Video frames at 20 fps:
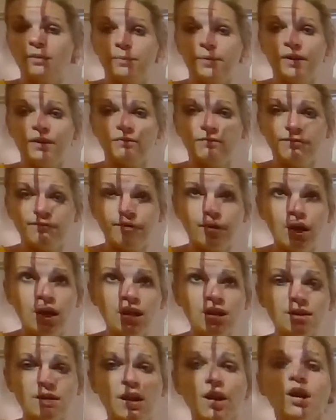in
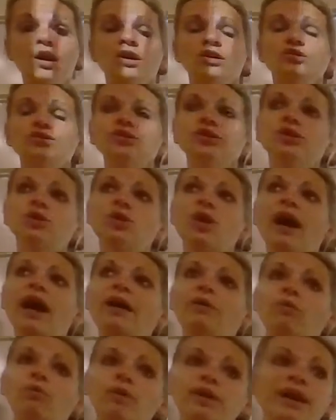front. So
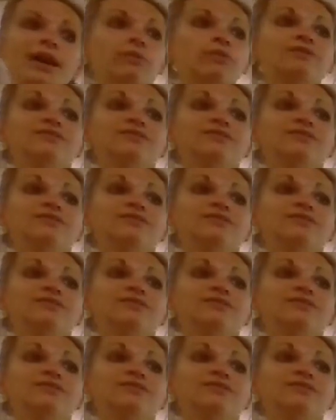what I would